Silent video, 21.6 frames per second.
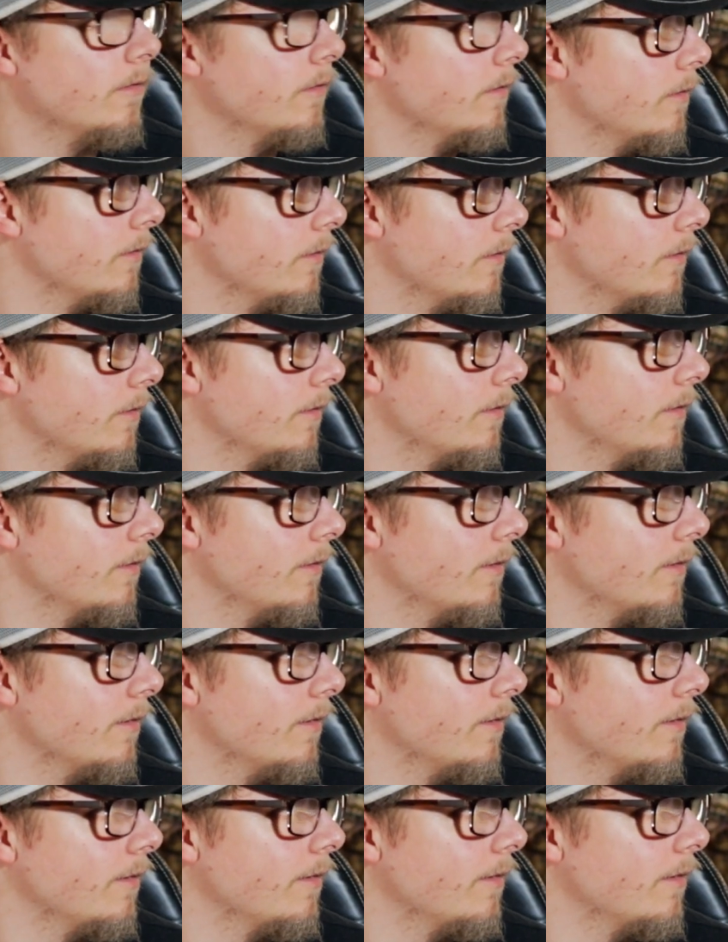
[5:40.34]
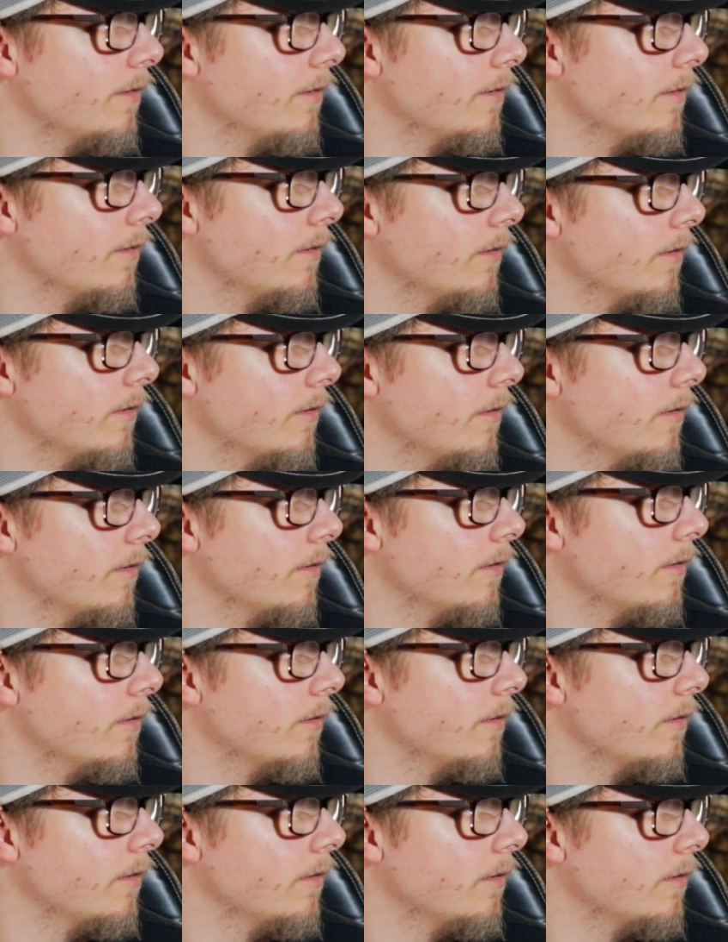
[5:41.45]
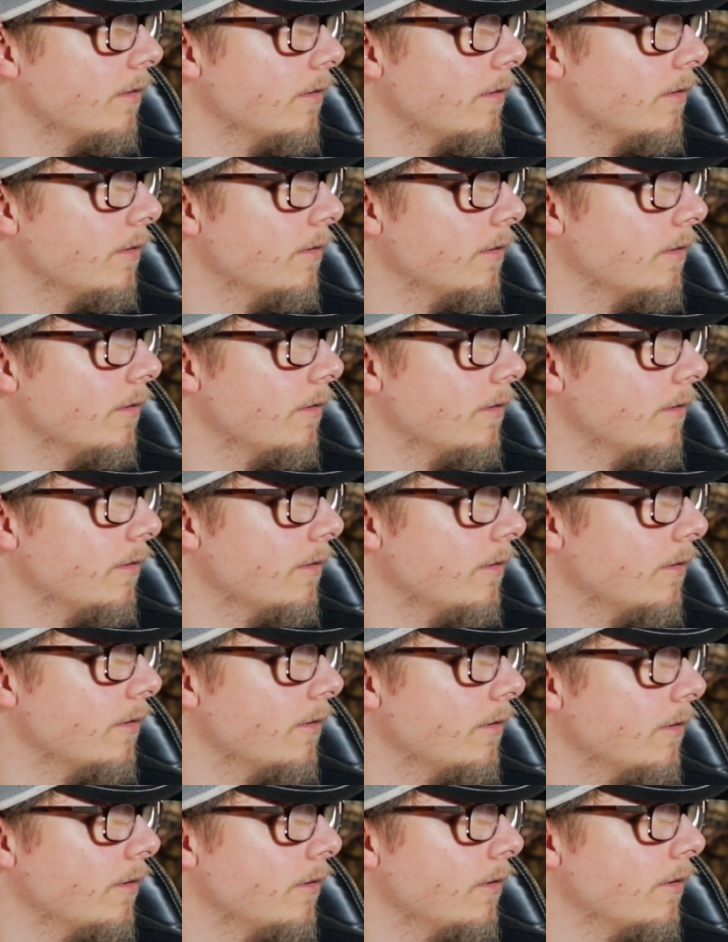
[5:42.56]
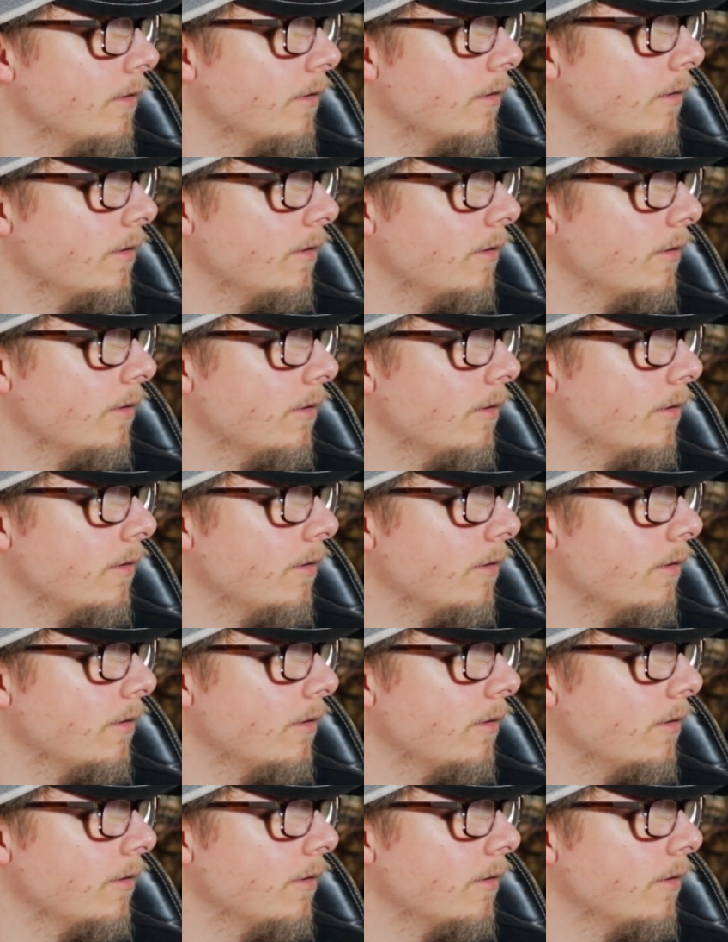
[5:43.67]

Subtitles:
This person isn't speaking.